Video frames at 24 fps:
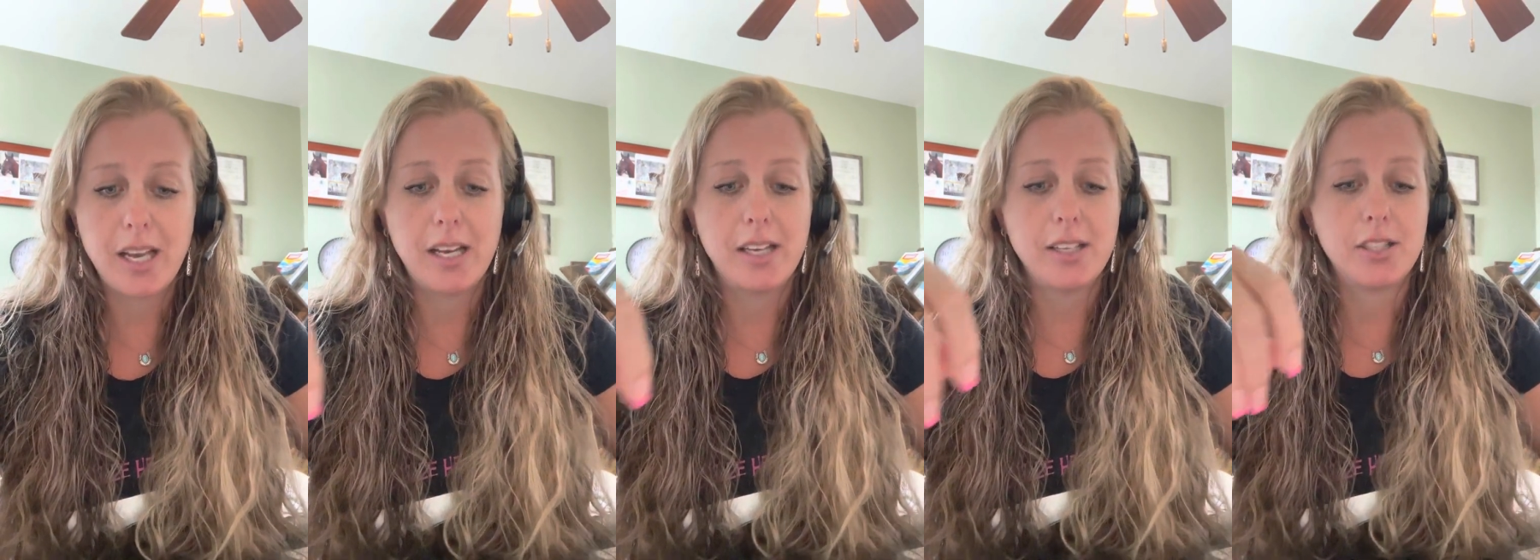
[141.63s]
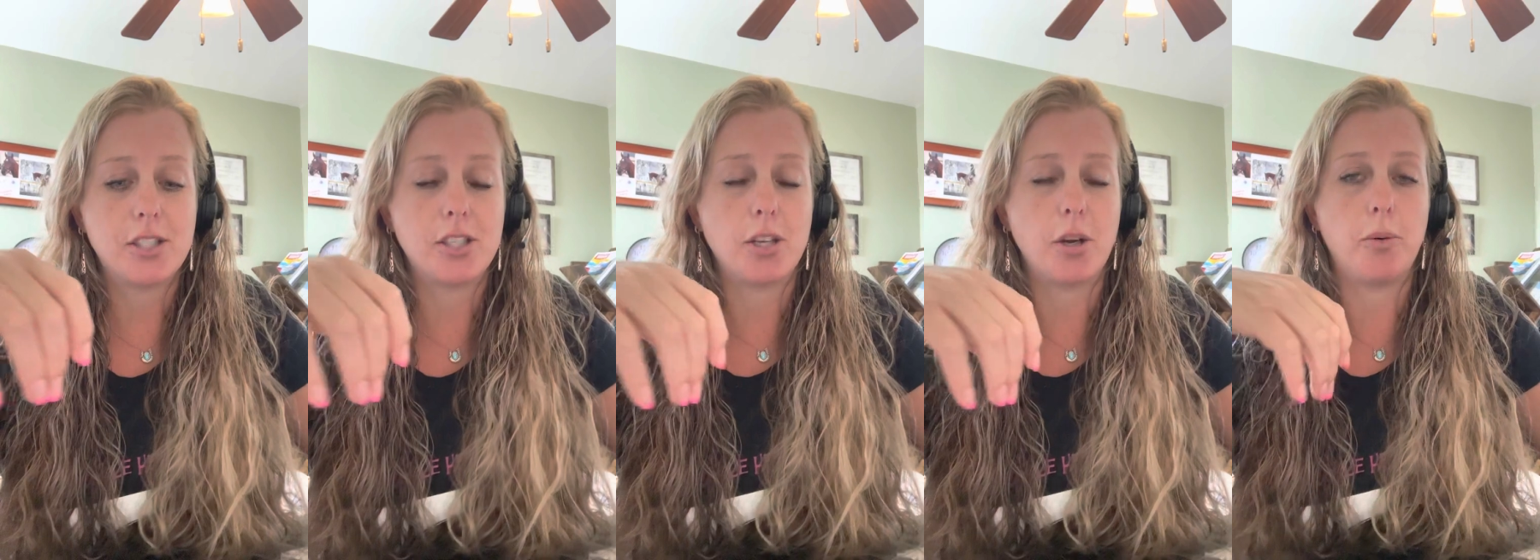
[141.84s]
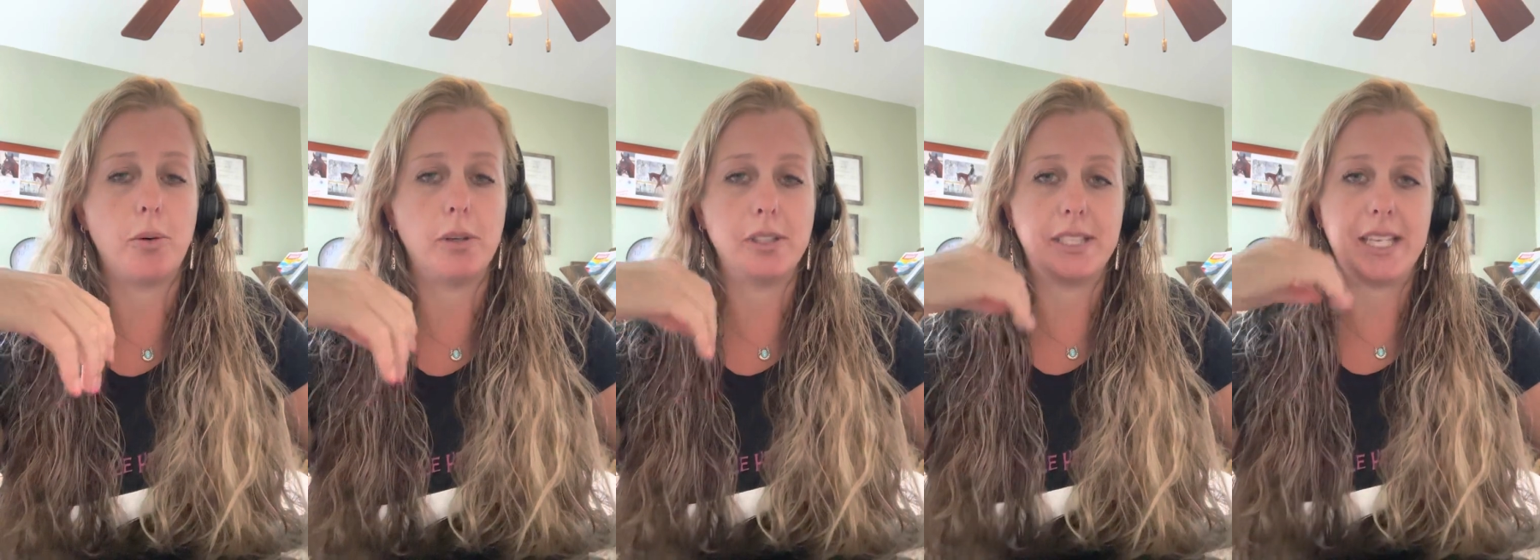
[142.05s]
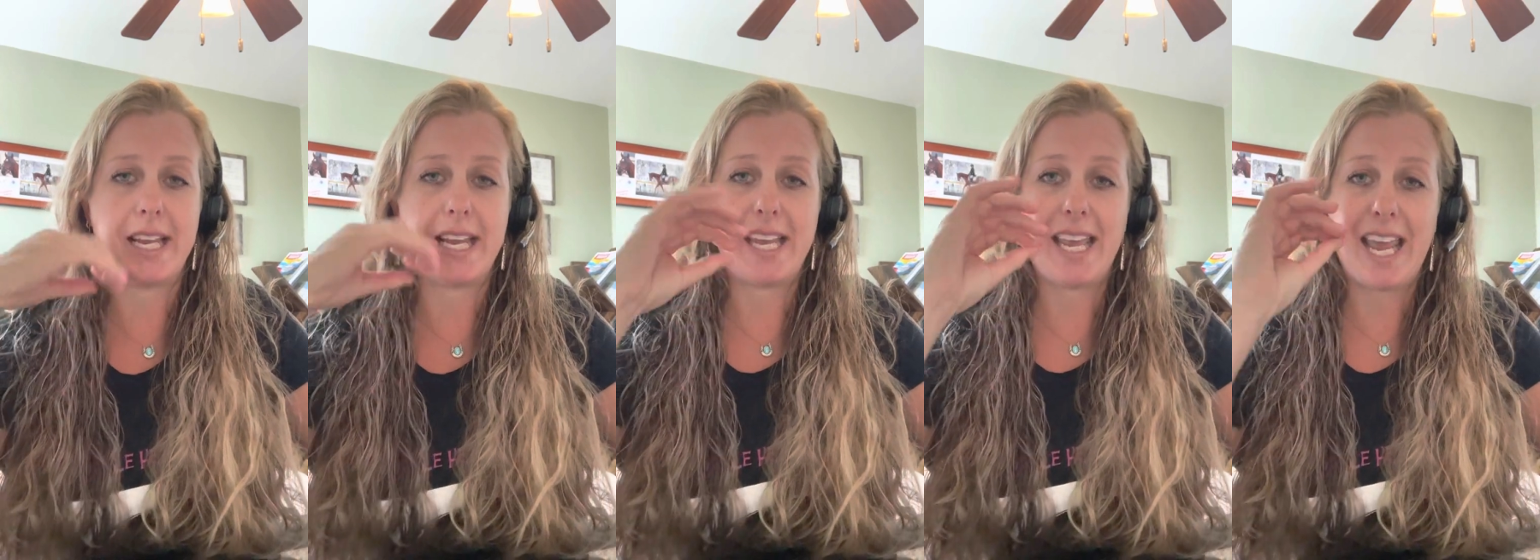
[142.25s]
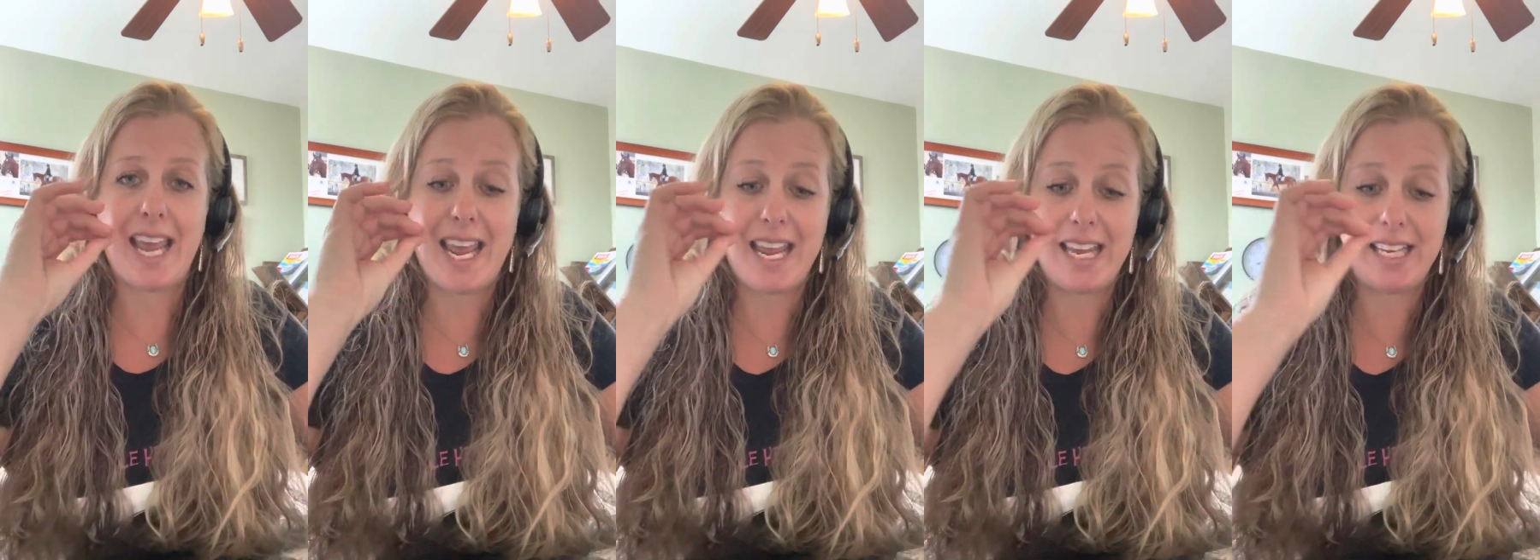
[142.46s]
So we'll
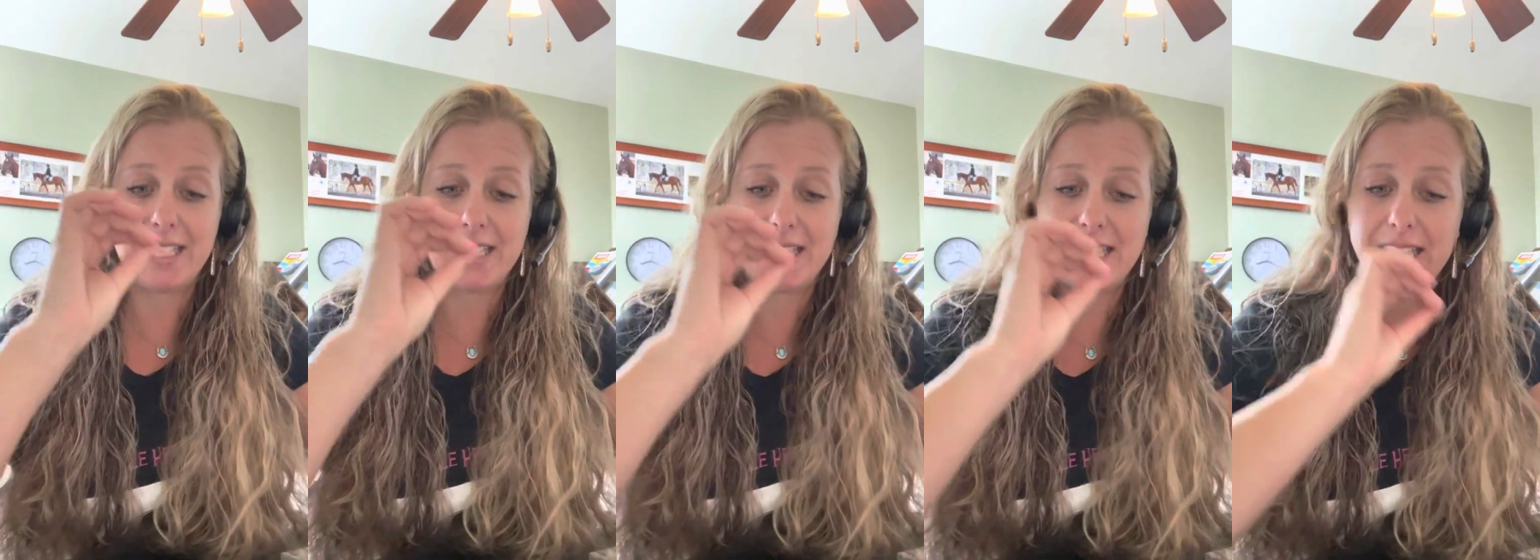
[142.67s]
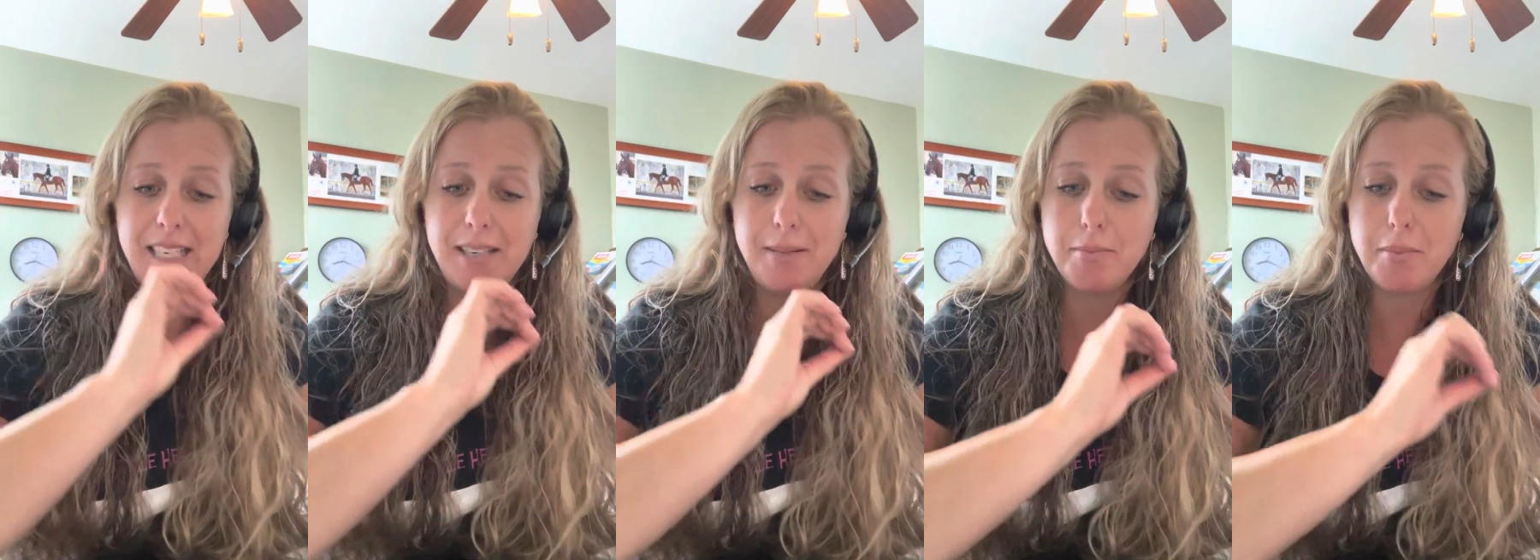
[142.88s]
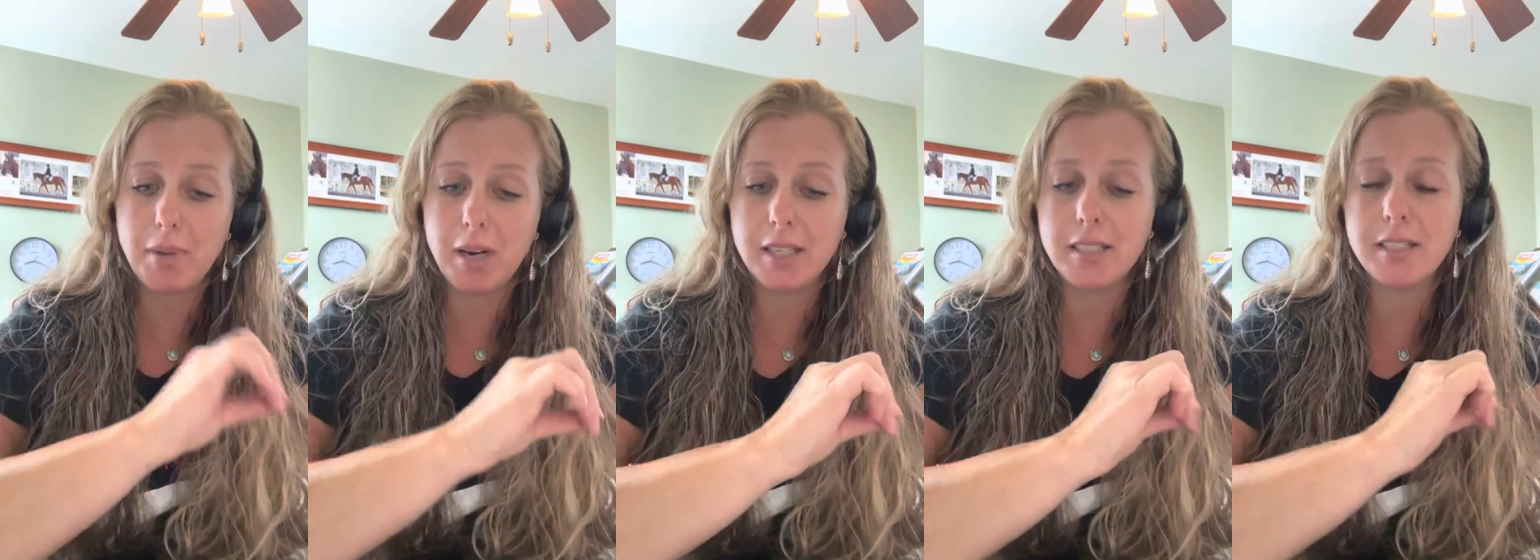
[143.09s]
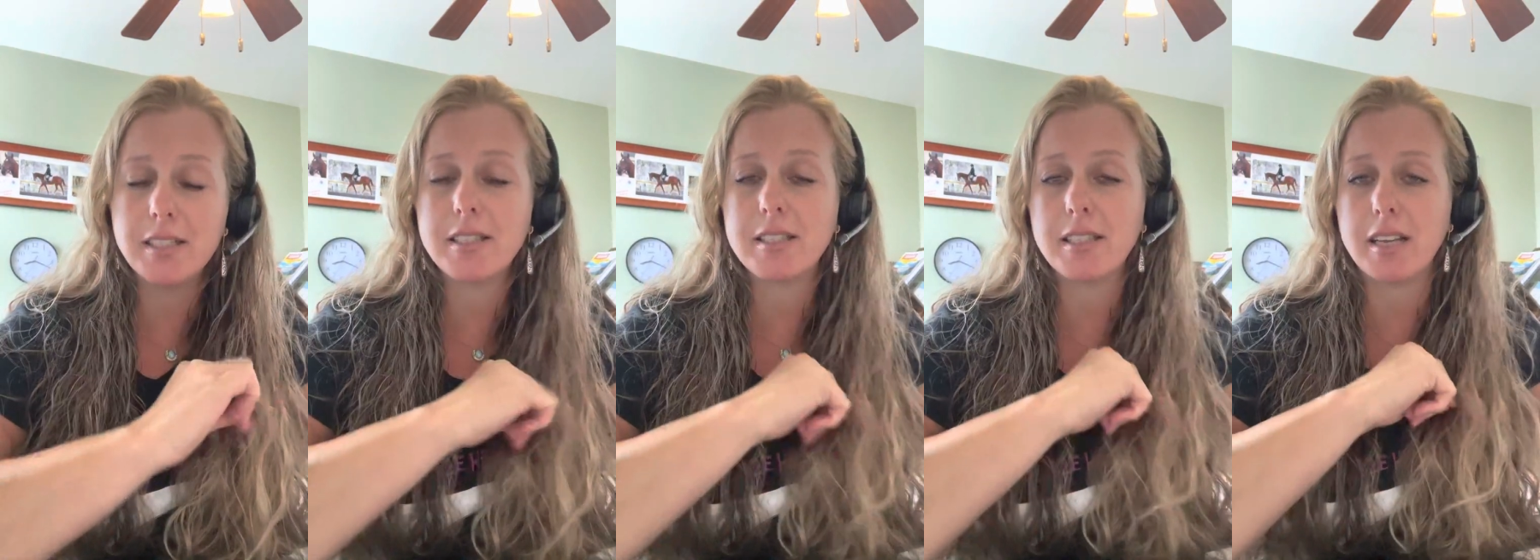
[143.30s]
take 18 months